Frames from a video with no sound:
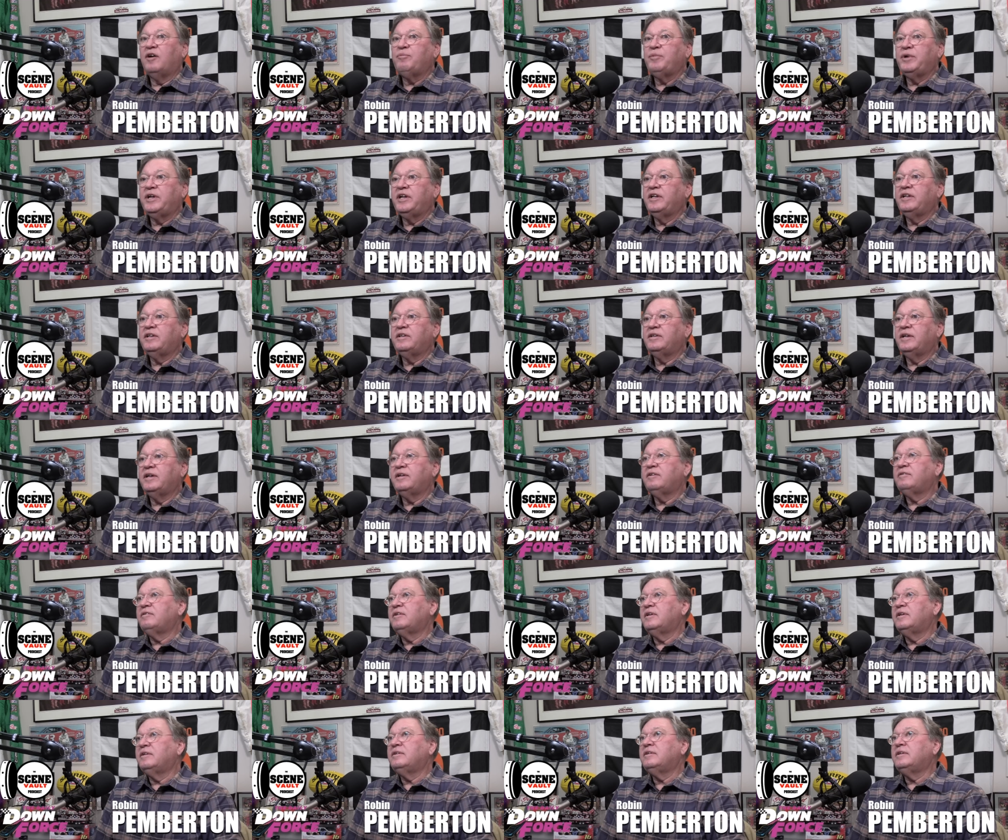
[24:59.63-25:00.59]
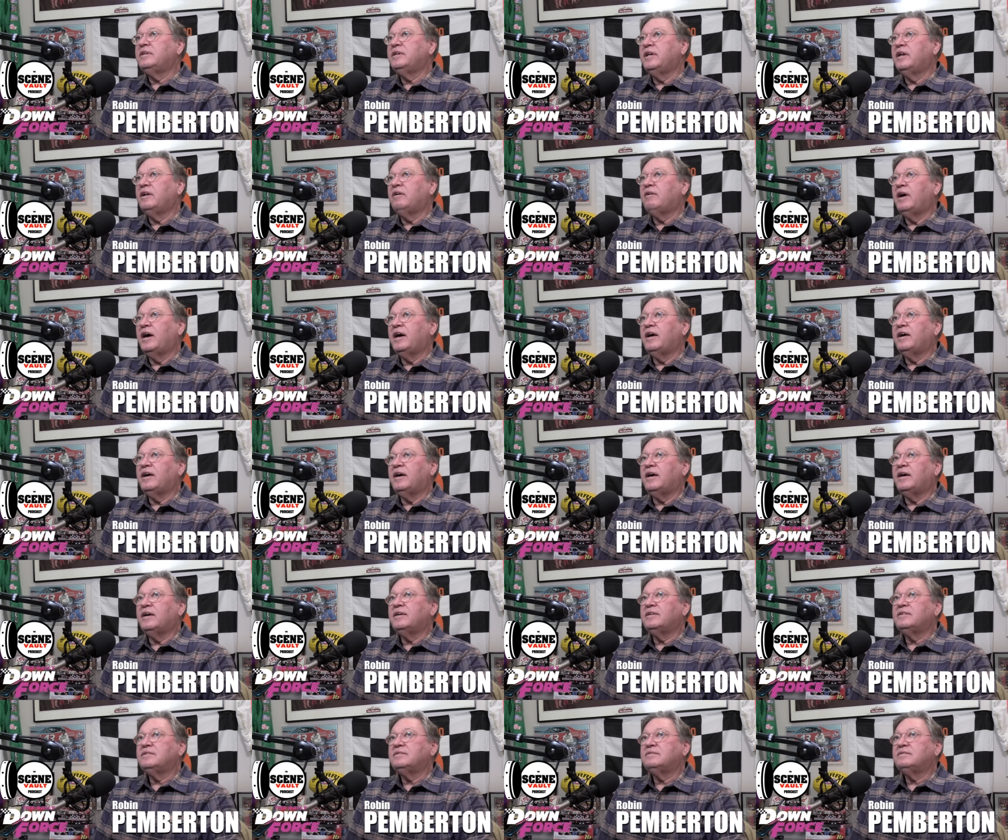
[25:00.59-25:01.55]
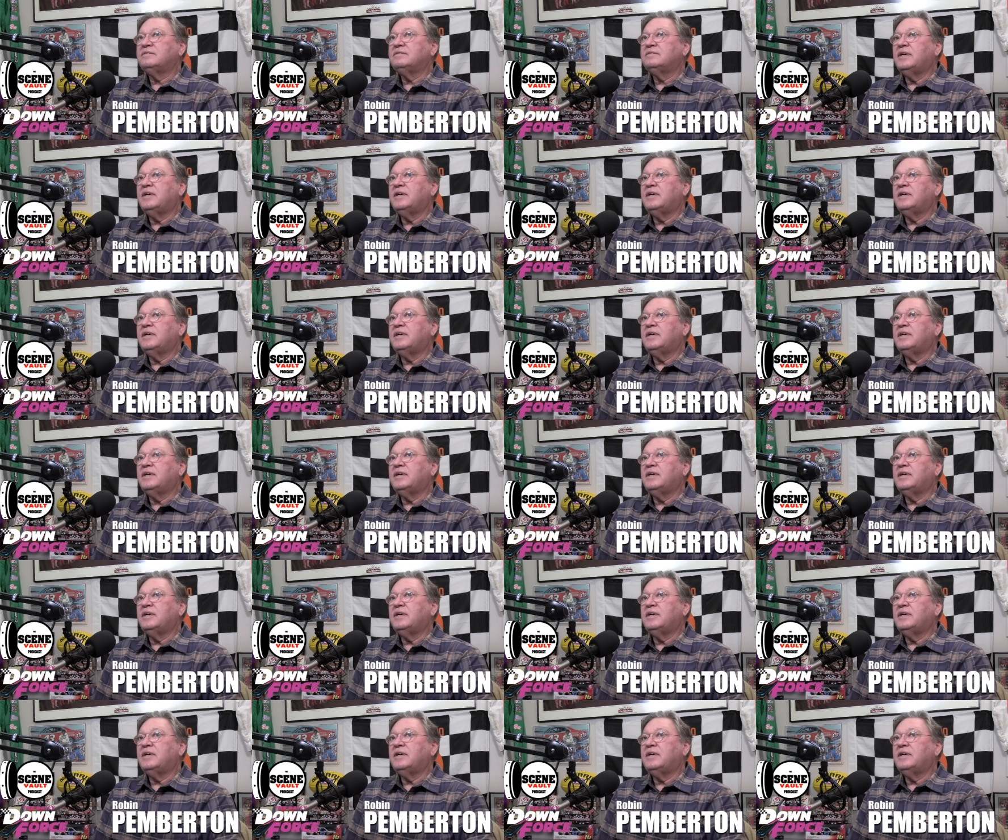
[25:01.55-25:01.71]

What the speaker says: I mean, it, it you know, I, I